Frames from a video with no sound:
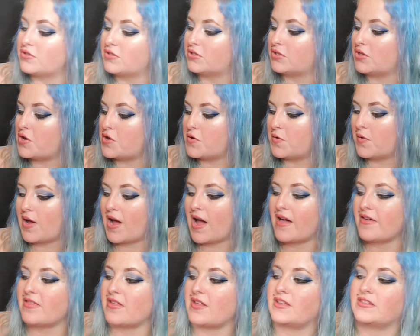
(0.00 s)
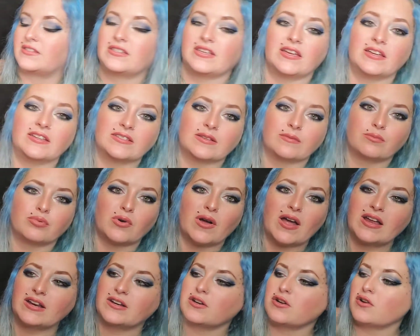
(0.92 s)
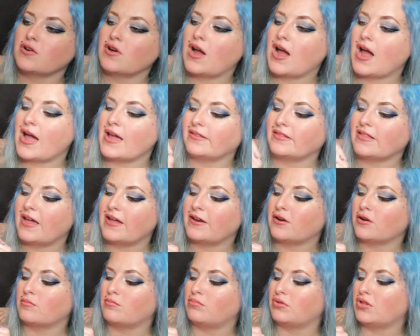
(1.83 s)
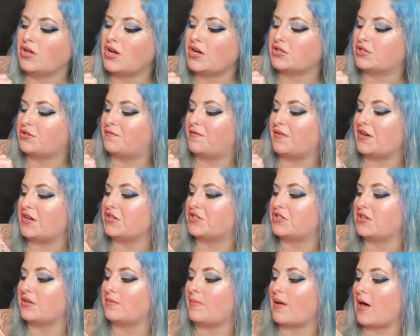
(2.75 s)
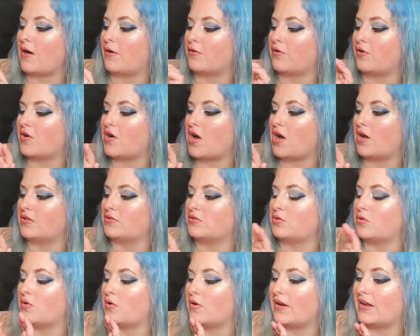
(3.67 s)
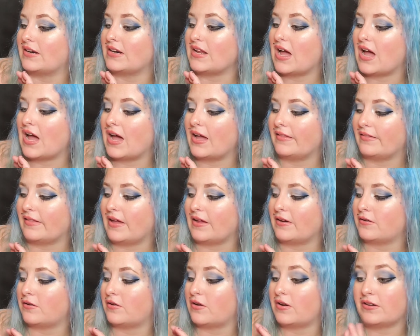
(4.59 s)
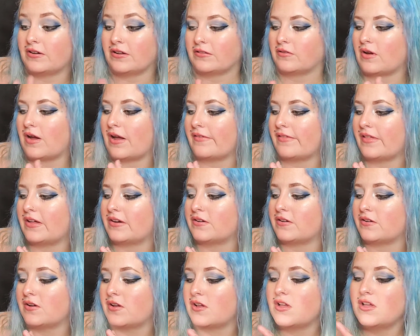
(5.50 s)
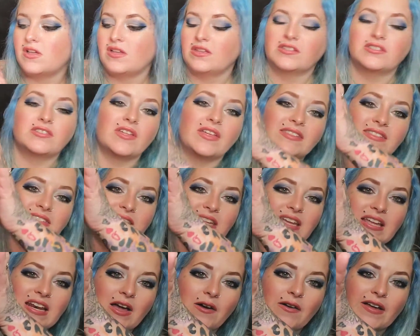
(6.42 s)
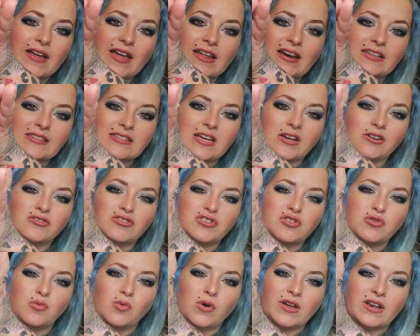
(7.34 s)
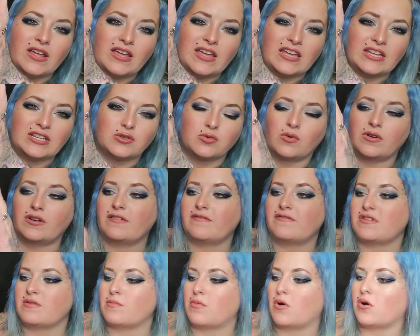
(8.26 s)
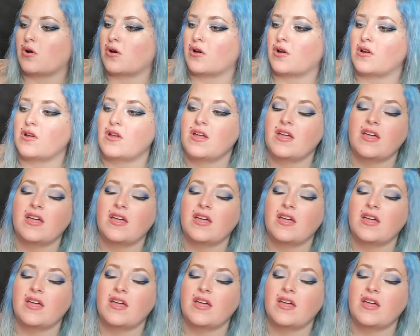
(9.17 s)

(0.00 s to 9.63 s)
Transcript: So you got, it says brightener, highlighter, blush, finishing powder, contour, and highlighter, another highlighter. So that's neat how it kind of tells you what each one of them are.